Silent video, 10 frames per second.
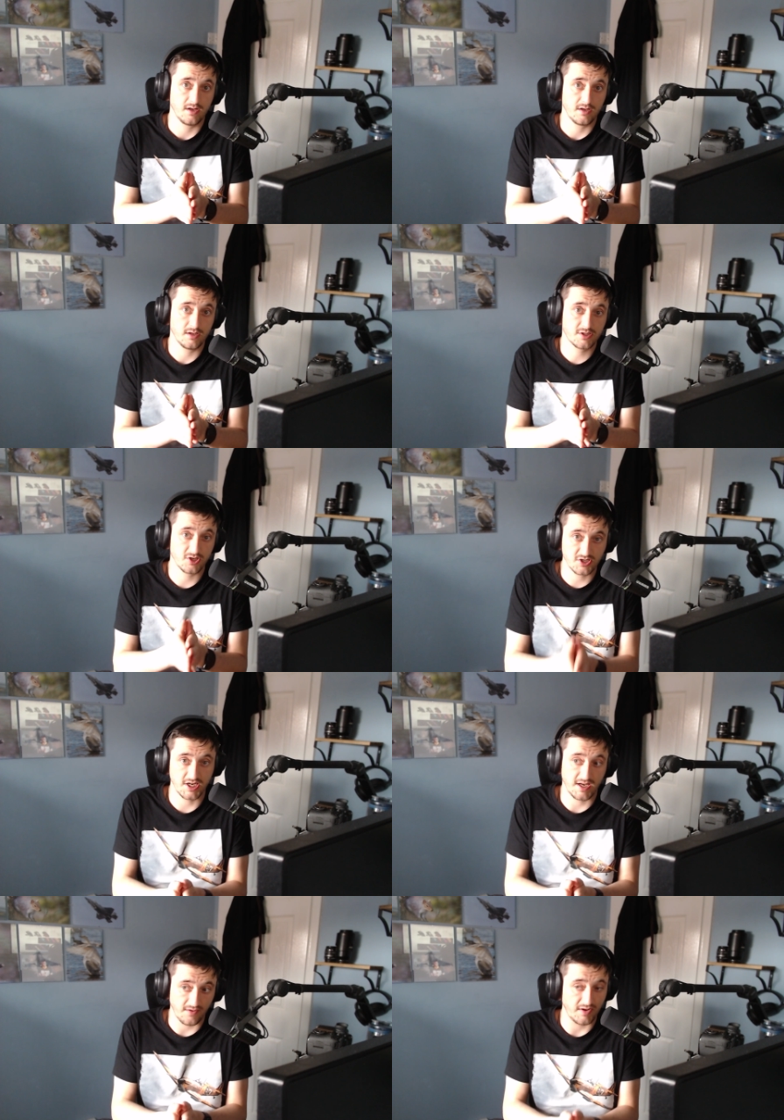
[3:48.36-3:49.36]
to
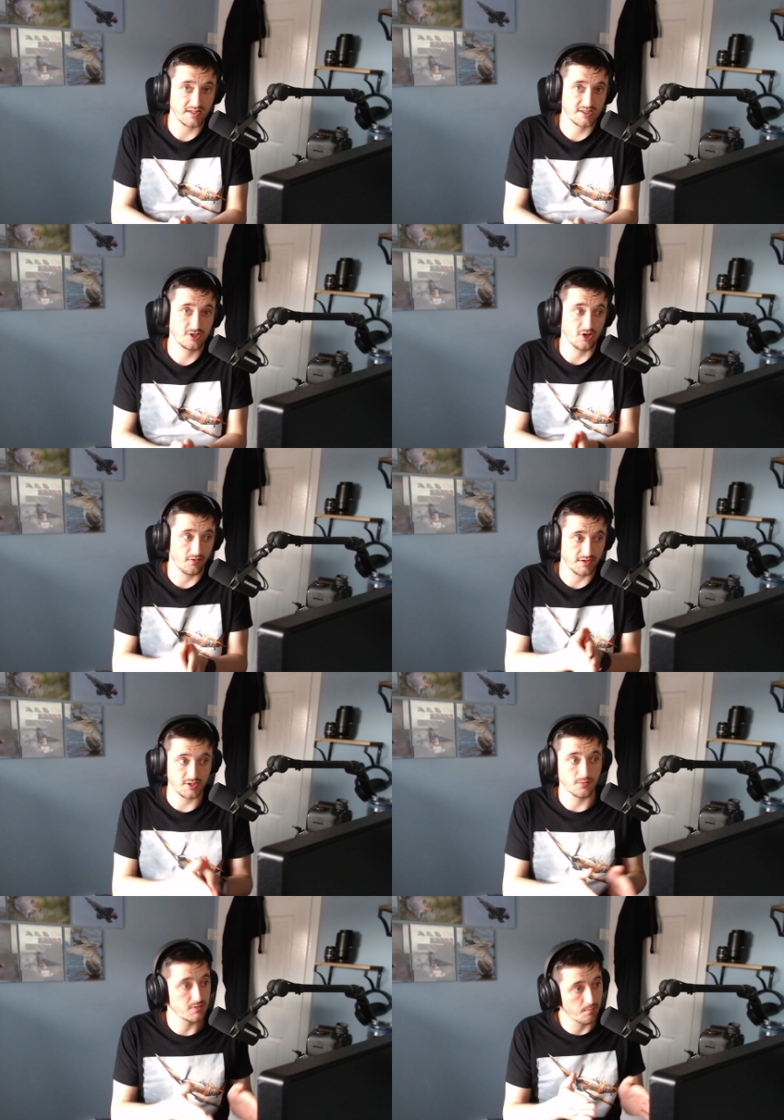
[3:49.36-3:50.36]
take advantage of in
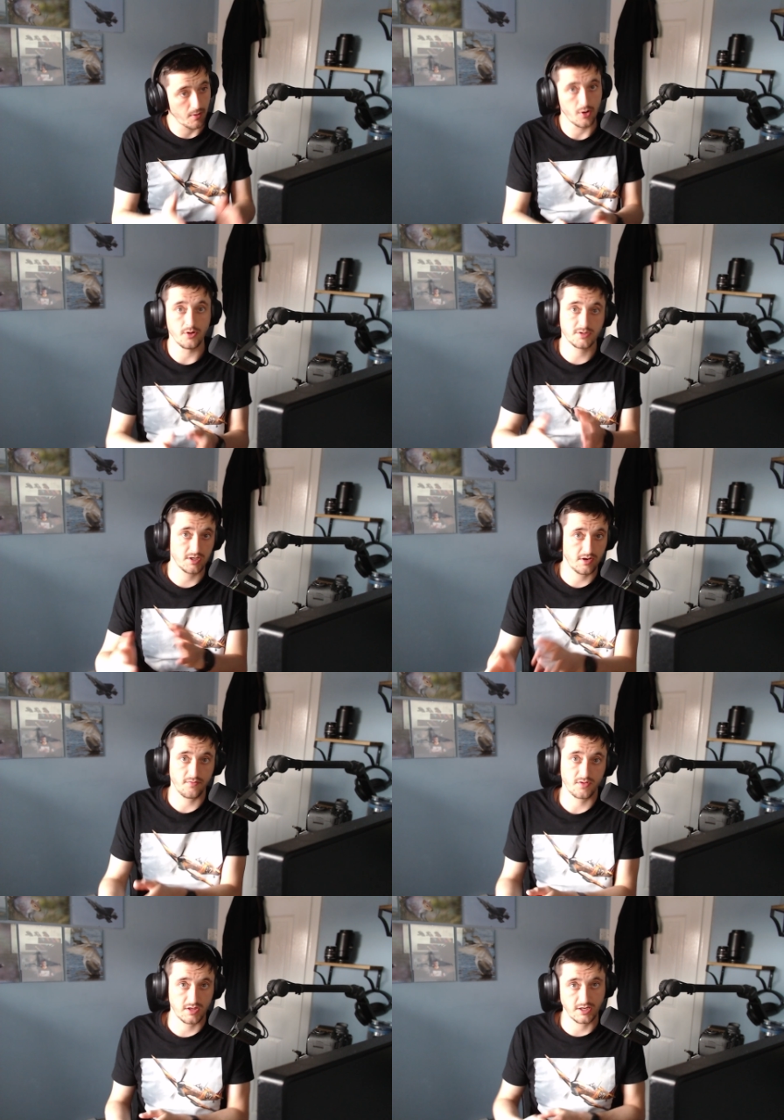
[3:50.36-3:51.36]
terms of birds and
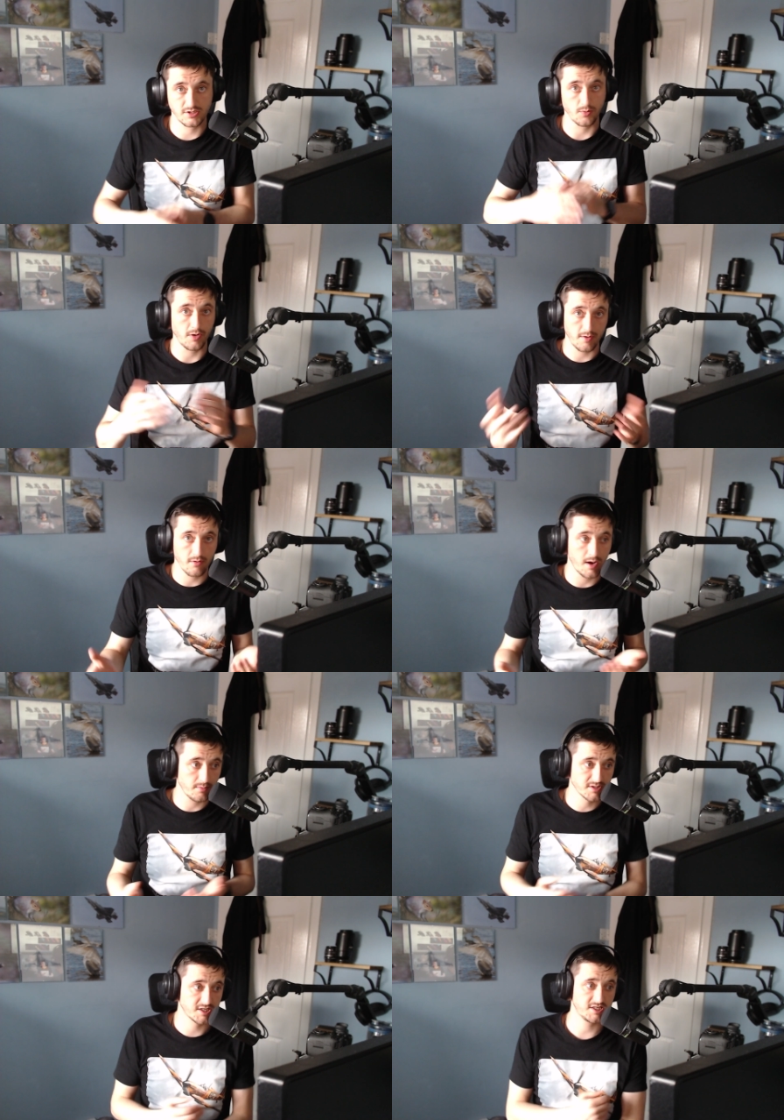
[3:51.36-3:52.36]
different things that we were
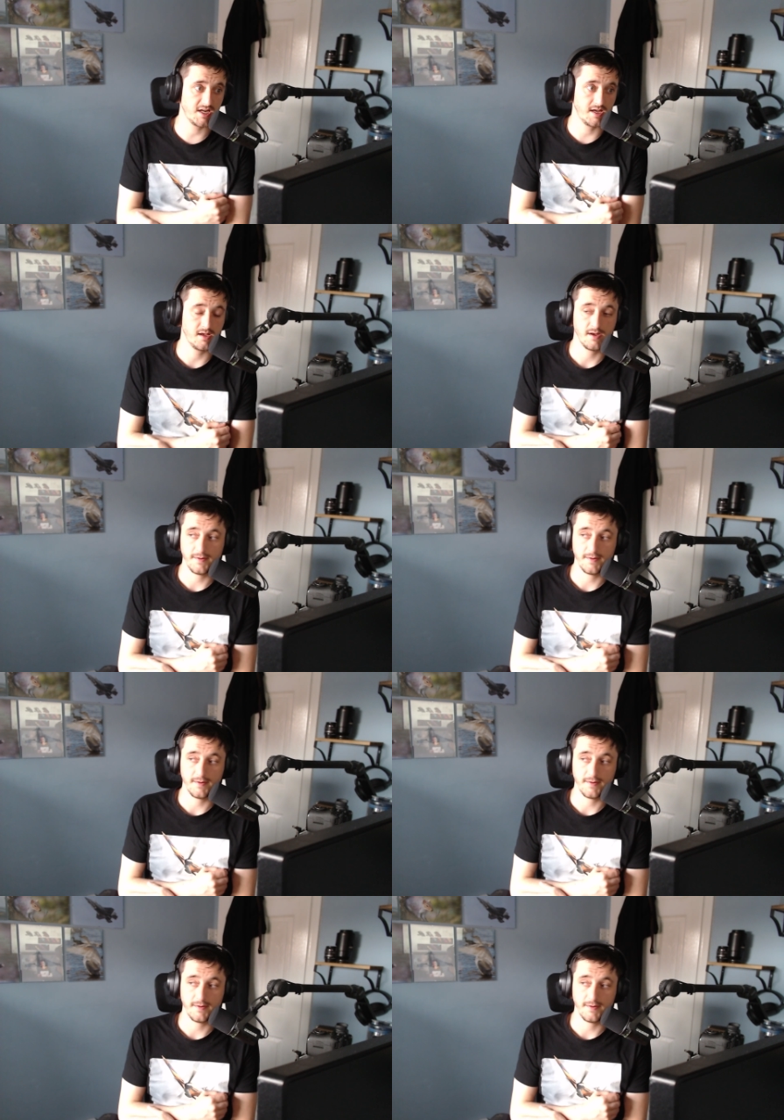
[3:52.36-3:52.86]
able to see.